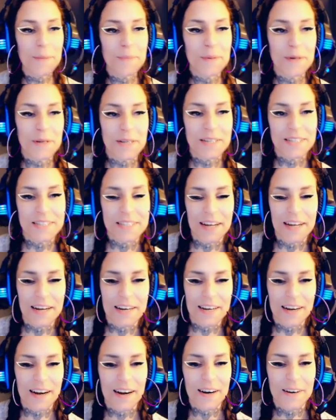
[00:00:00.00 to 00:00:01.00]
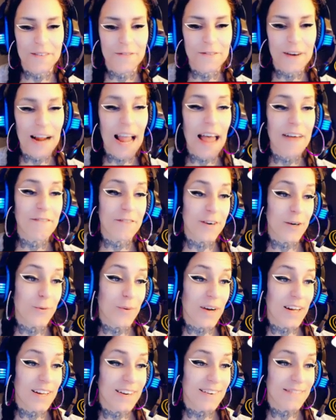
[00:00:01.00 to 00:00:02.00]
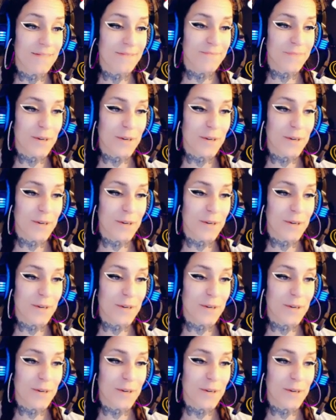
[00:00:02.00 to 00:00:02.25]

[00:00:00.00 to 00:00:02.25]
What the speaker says: books are for everyone.